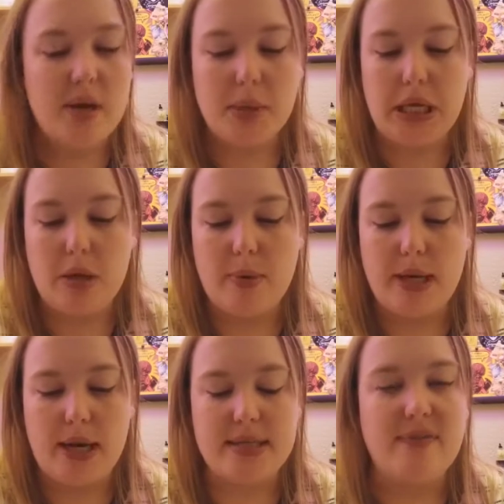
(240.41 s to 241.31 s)
a really good one,
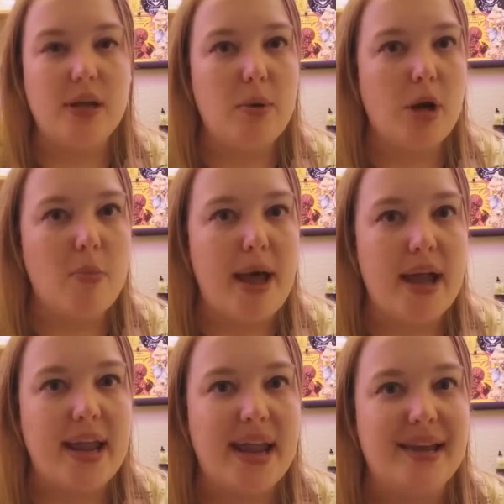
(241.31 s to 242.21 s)
and I definitely want to go
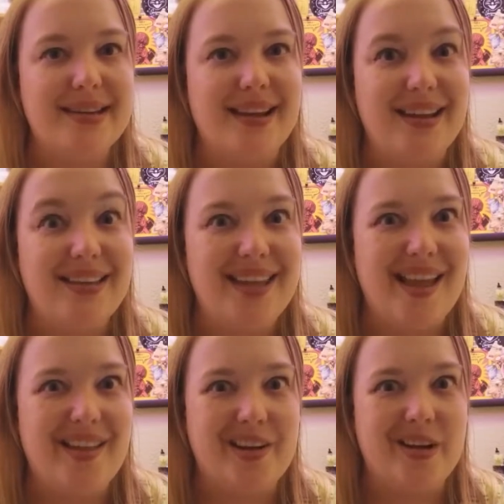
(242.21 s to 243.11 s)
back and get the
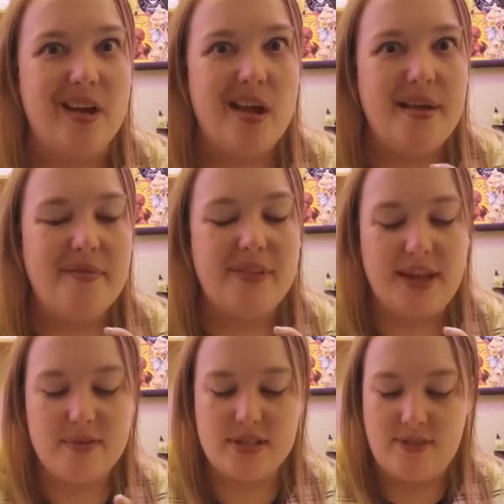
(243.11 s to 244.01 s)
other
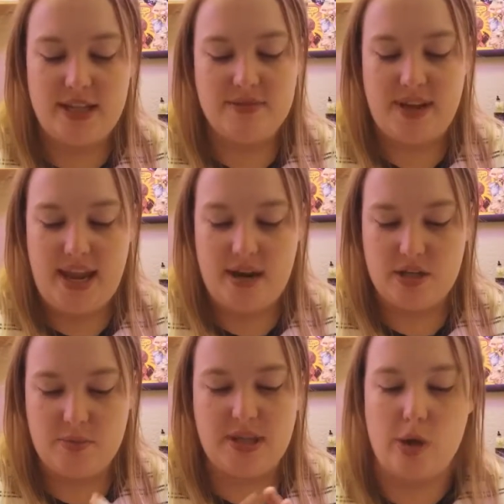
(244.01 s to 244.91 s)
flavors of these if I can as well.